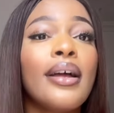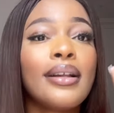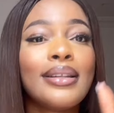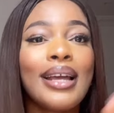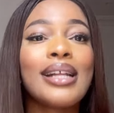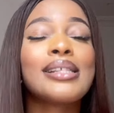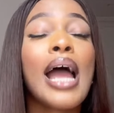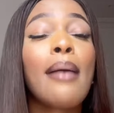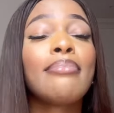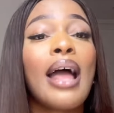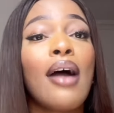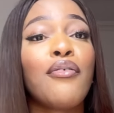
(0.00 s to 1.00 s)
there are
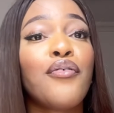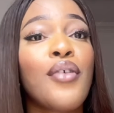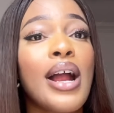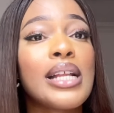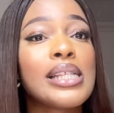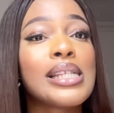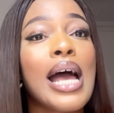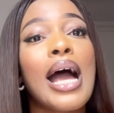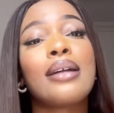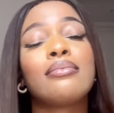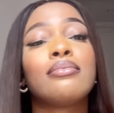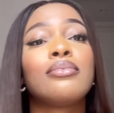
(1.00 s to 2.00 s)
times that friends
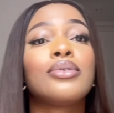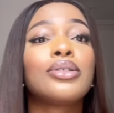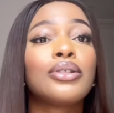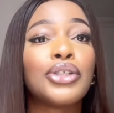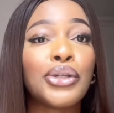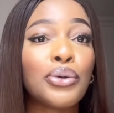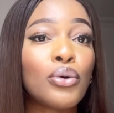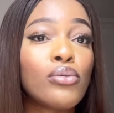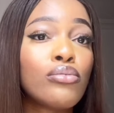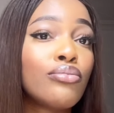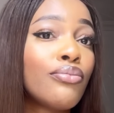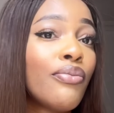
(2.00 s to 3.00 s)
and, you
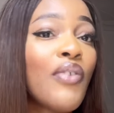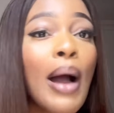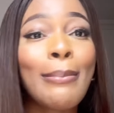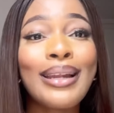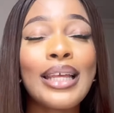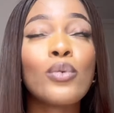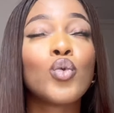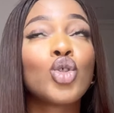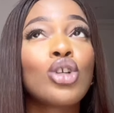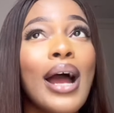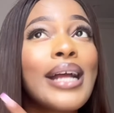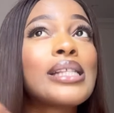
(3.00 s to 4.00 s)
know, family will
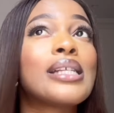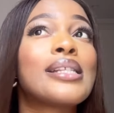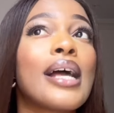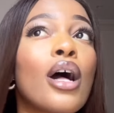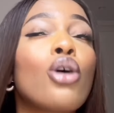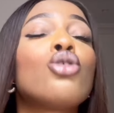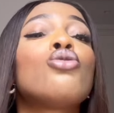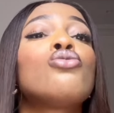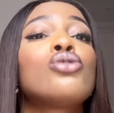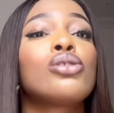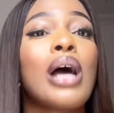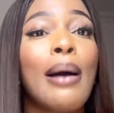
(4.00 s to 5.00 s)
try to tell
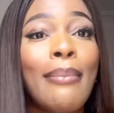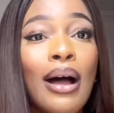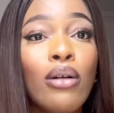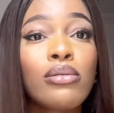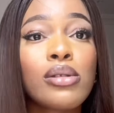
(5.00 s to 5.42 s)
you about